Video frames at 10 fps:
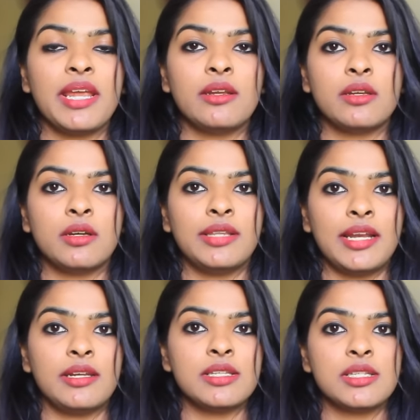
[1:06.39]
My
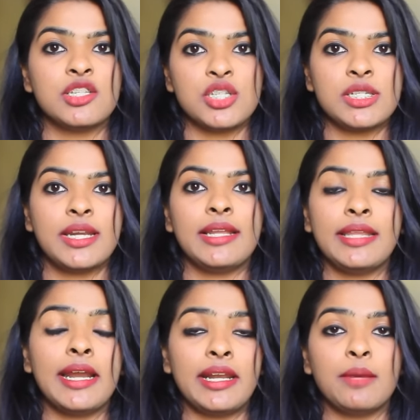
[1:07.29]
dentist suggested
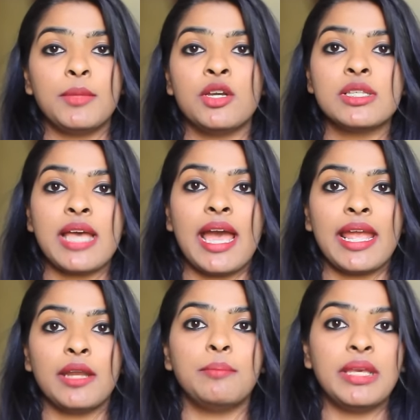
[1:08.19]
at that time, because I
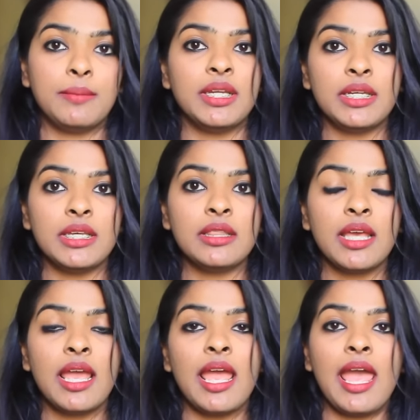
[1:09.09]
had baby teeth
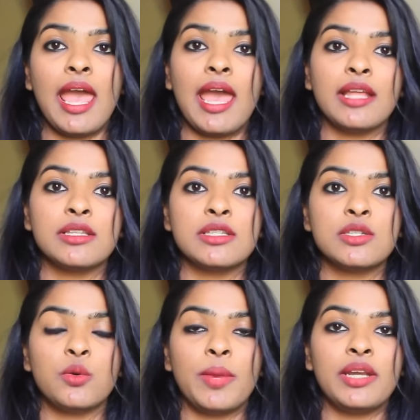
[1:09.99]
and
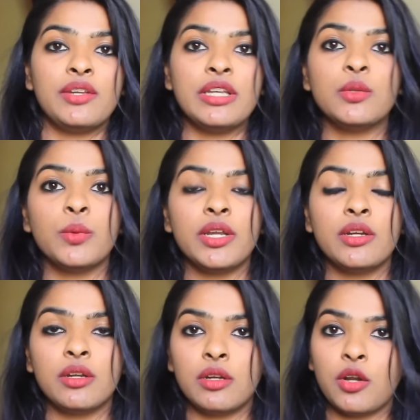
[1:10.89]
so my teeth
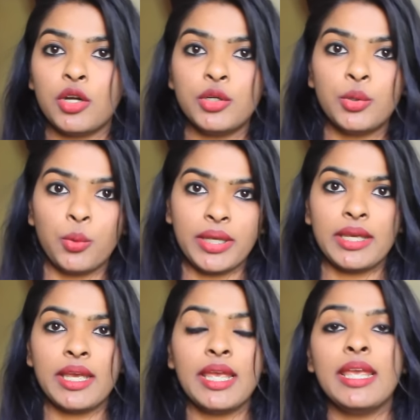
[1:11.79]
were not
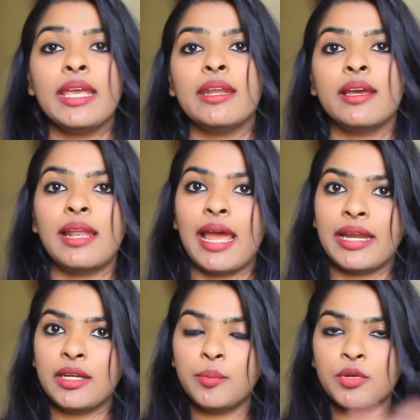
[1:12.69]
growing in an
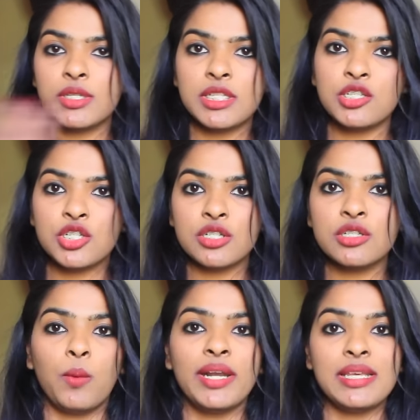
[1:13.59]
aligned
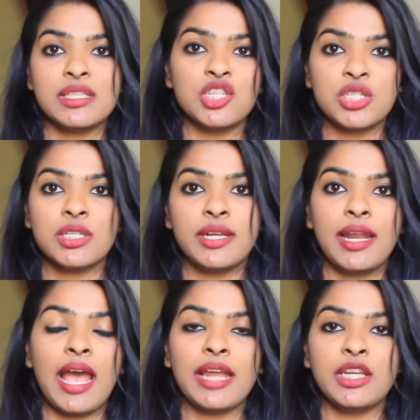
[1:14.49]
position. What he suggested,
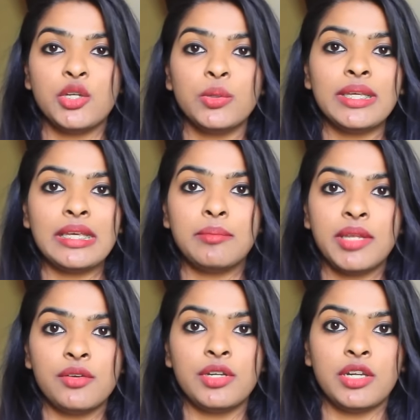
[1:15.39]
that I need to keep
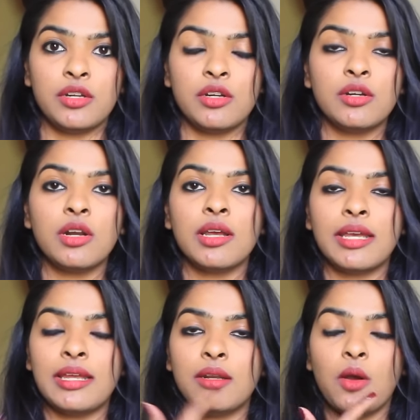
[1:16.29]
the retainer
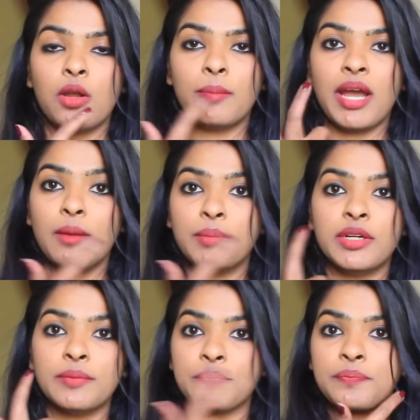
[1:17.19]
in on my
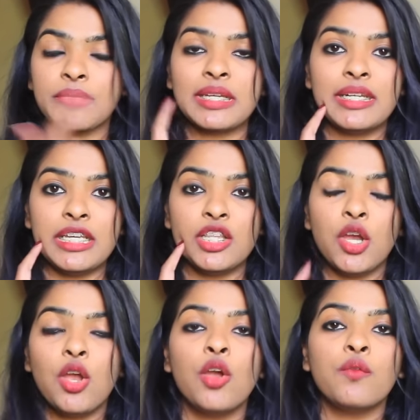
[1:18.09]
upper teeth
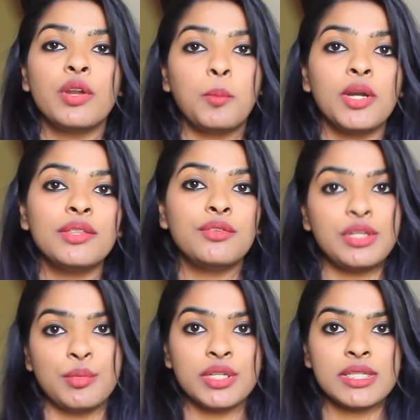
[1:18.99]
for about
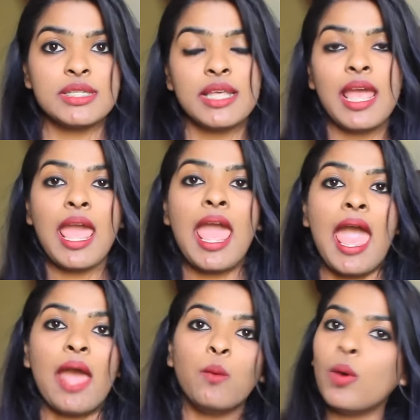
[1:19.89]
3 months.
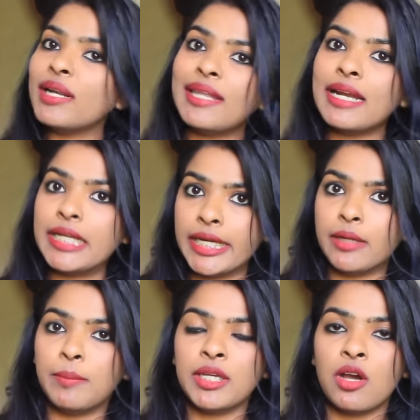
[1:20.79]
And what that
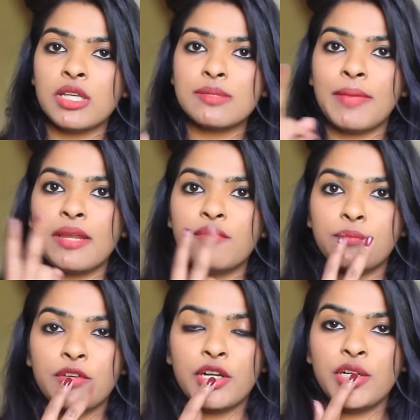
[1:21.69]
did, because my
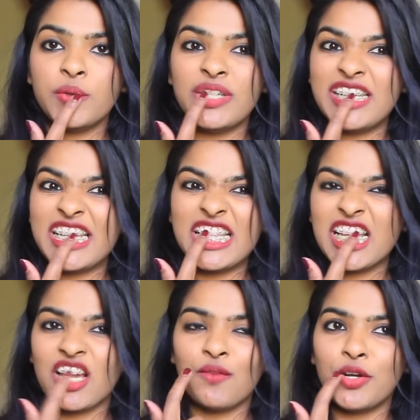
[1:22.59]
front two teeth,
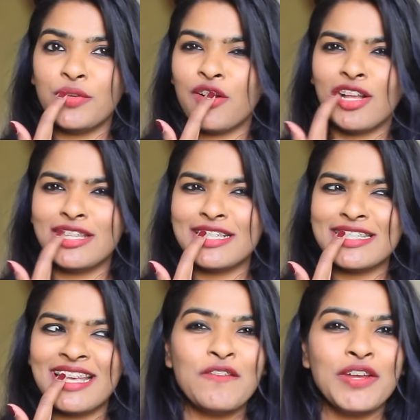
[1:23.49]
what do we call
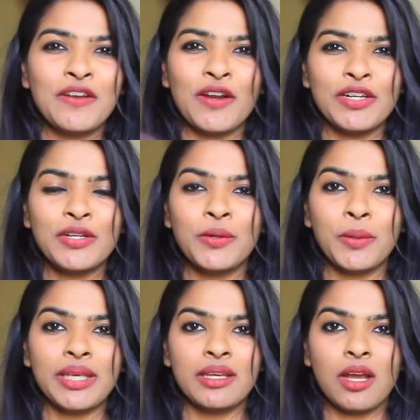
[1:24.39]
this, were not
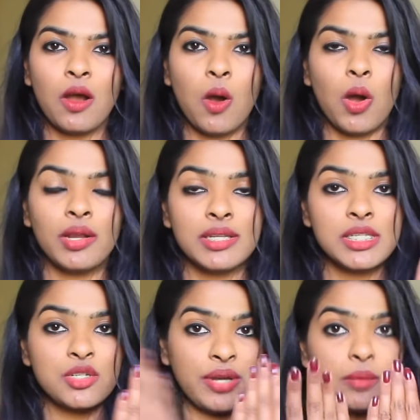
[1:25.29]
growing on a
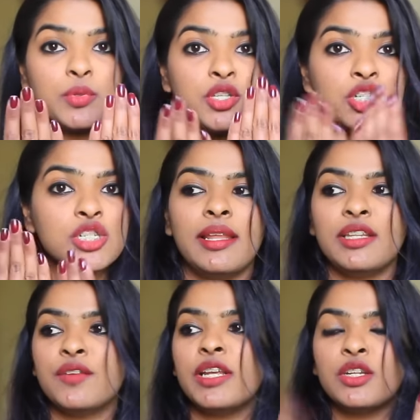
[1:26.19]
straight position,
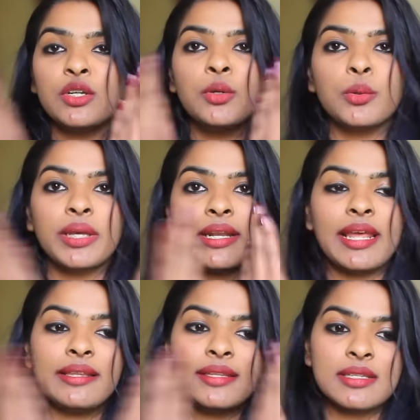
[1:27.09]
they were like growing
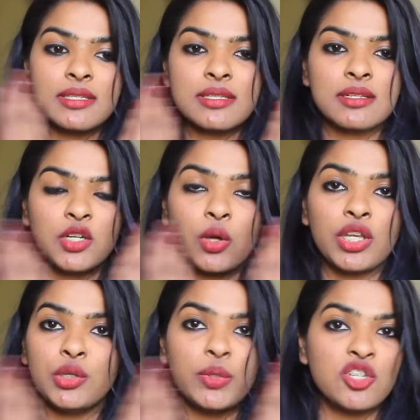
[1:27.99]
like this,
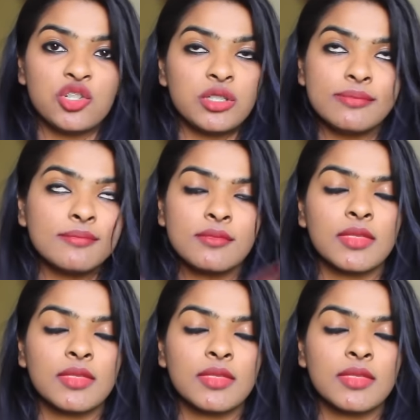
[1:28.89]
talking to each other.